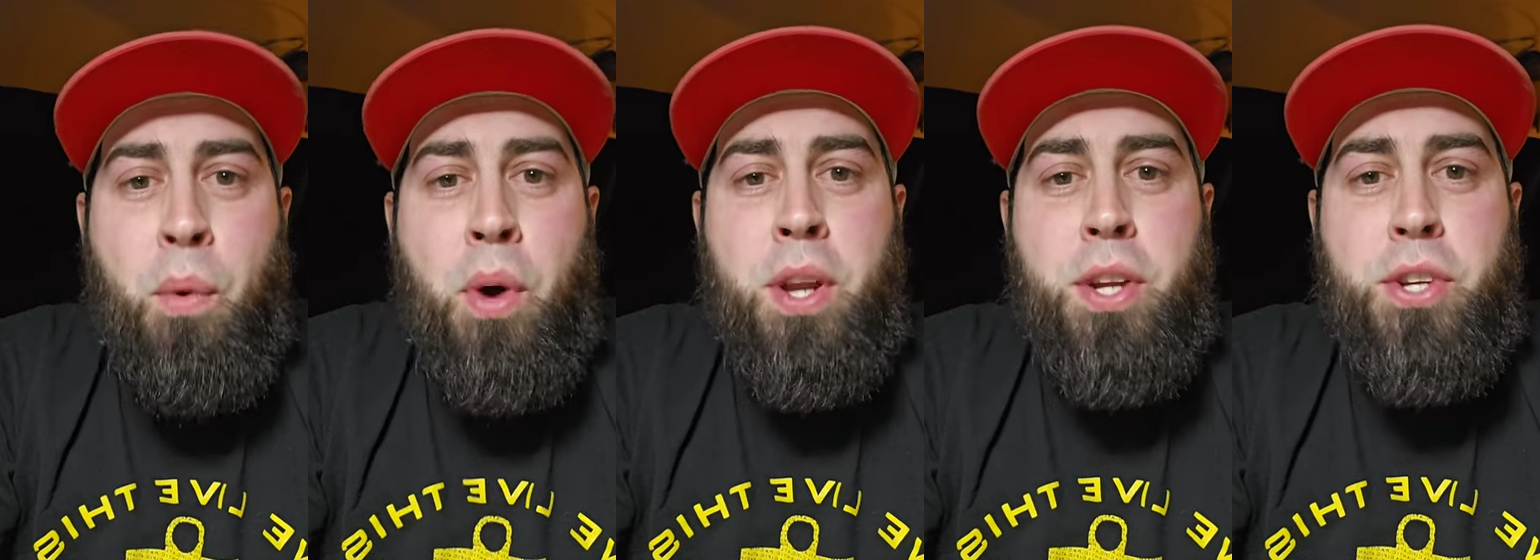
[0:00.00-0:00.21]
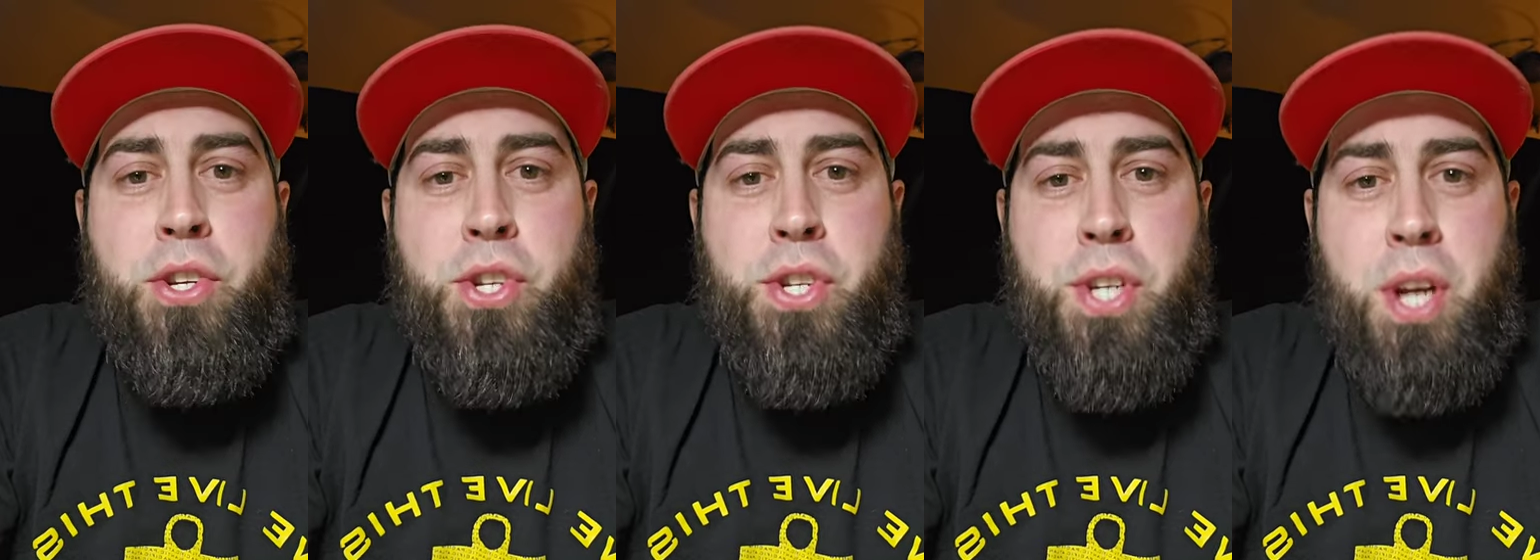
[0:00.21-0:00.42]
and I
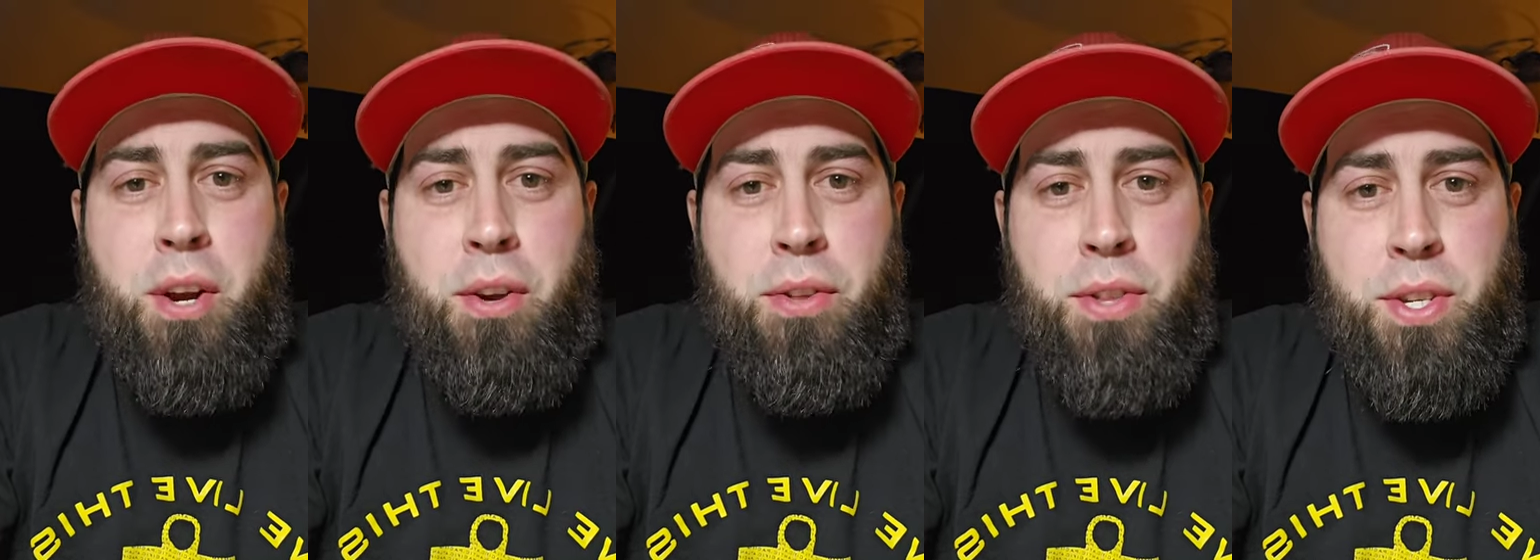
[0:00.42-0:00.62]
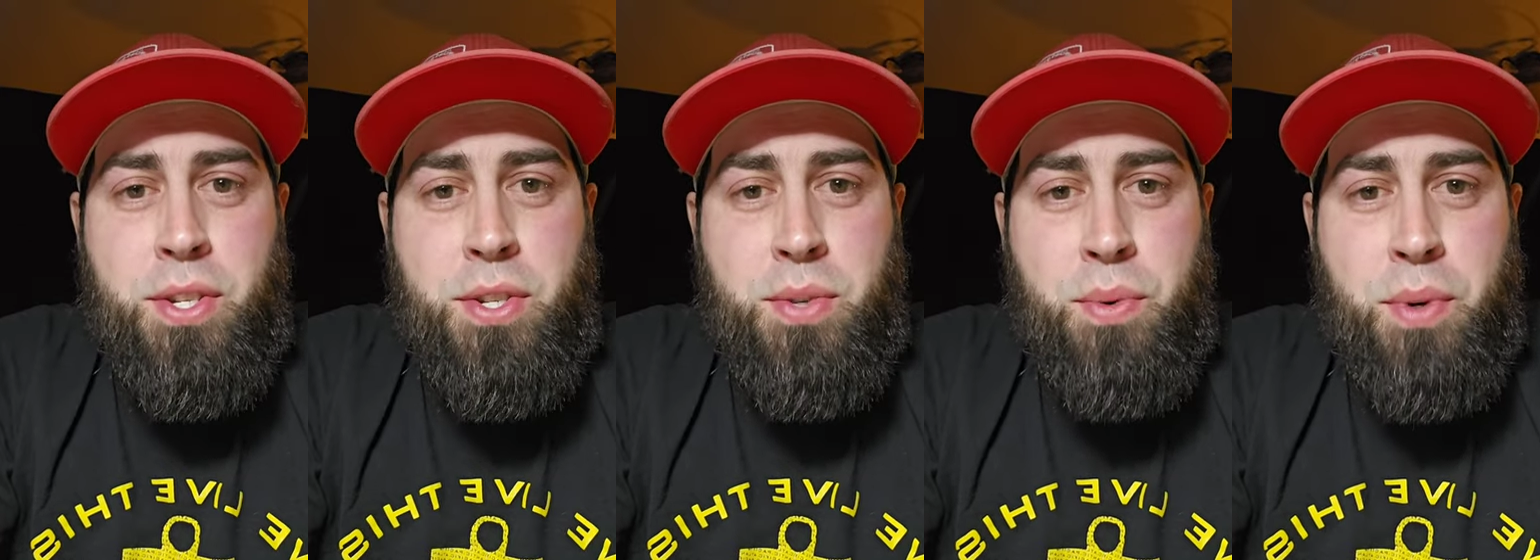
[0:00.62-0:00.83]
want to
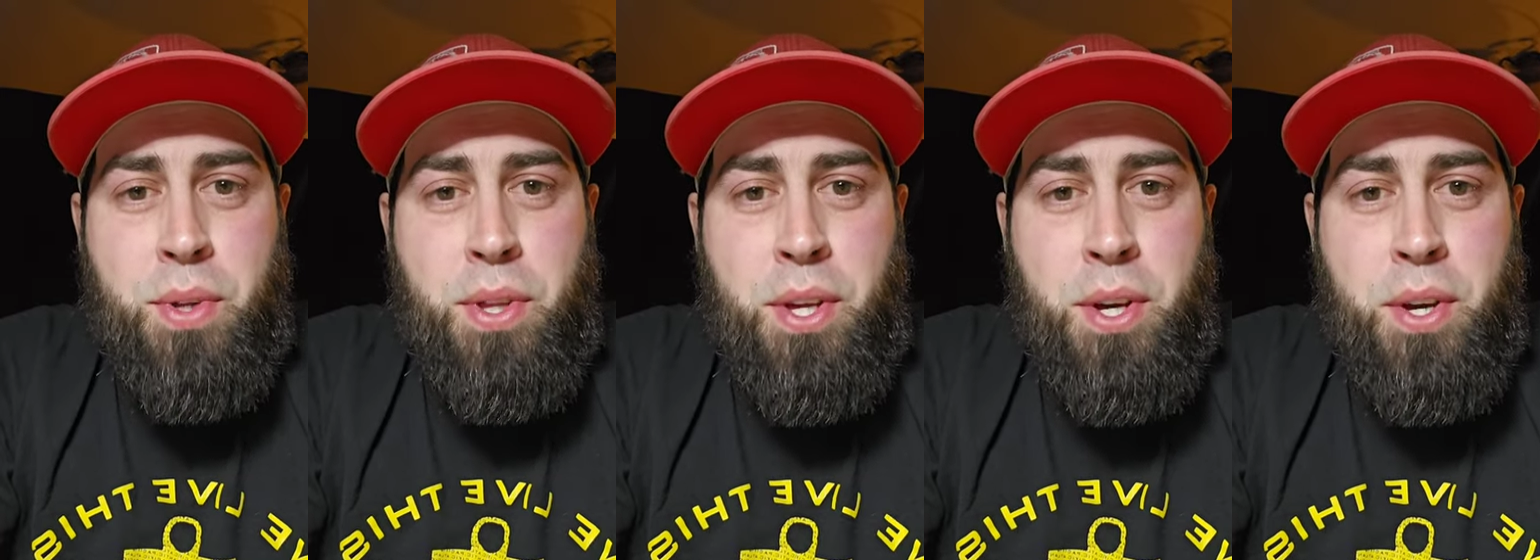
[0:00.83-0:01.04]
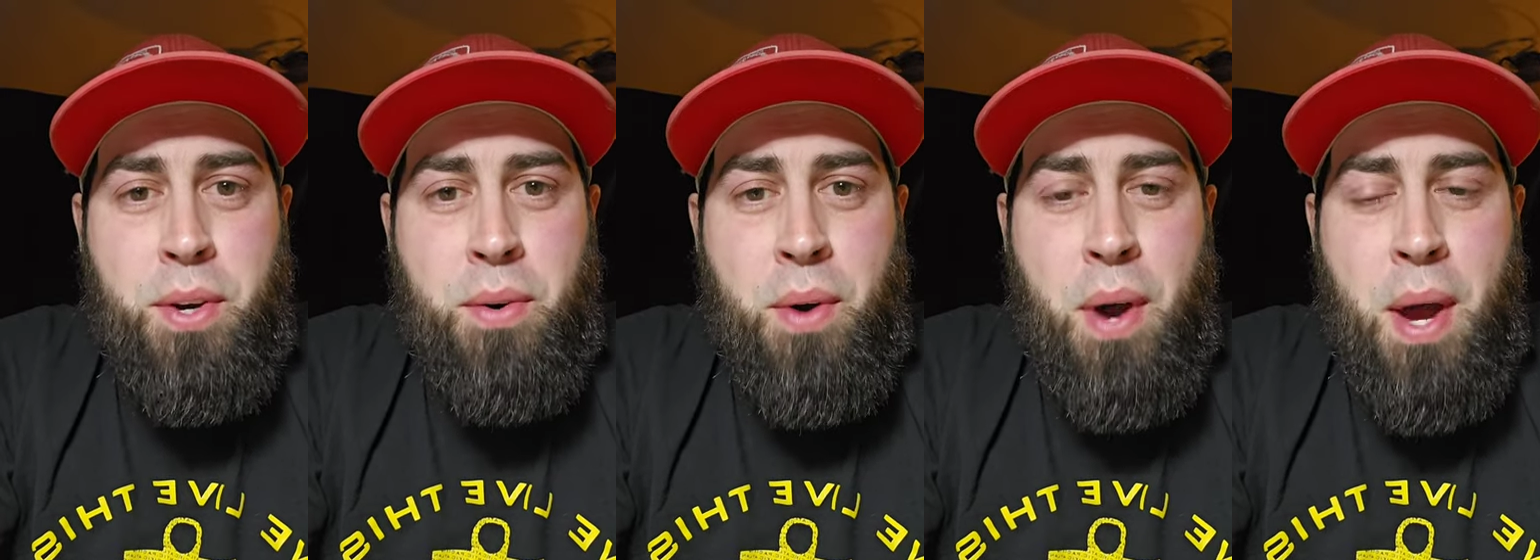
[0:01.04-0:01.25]
share this
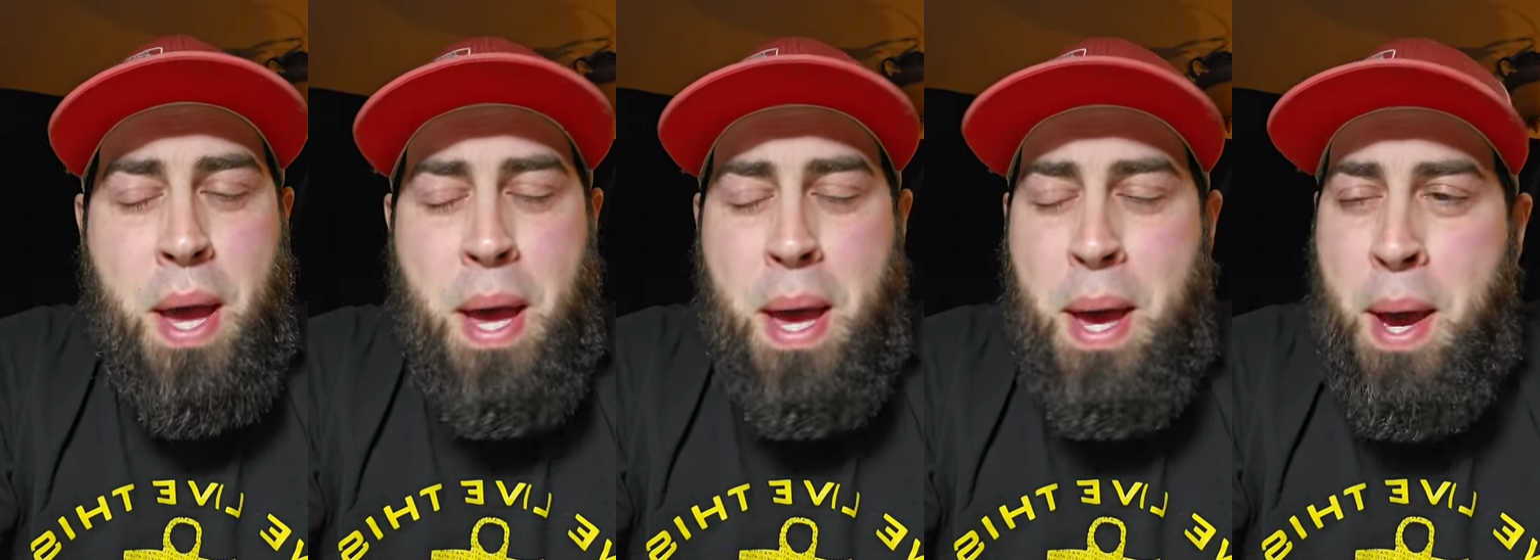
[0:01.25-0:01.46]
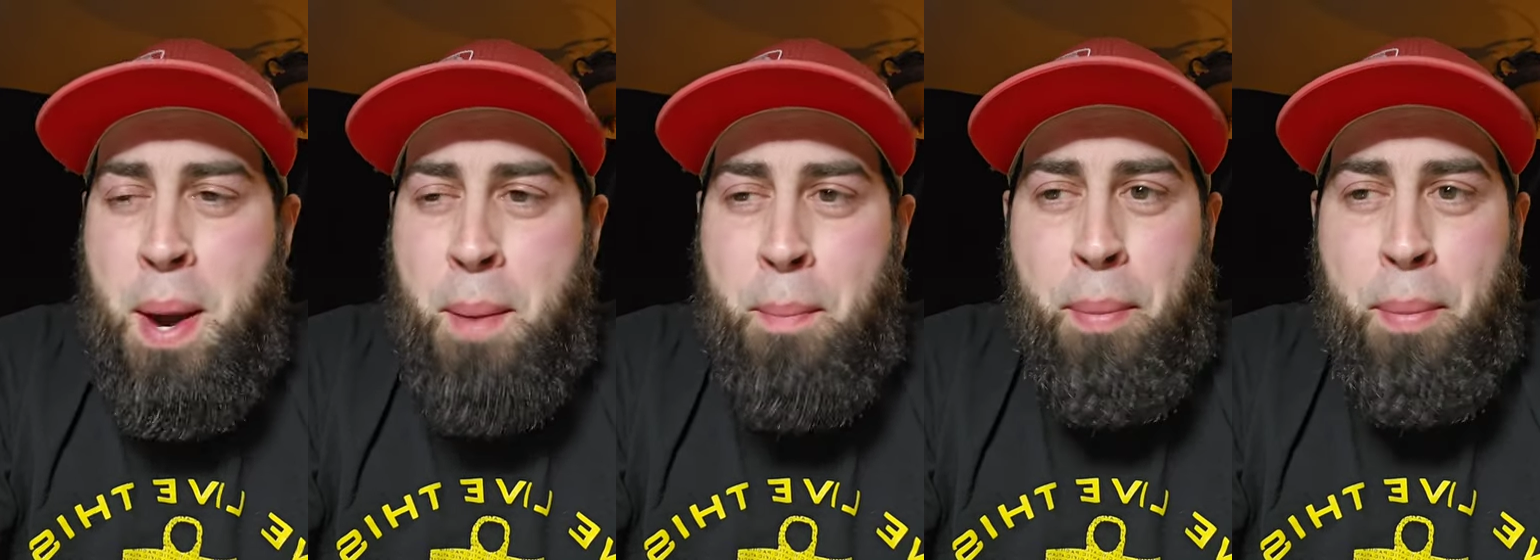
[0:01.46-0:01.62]
with you,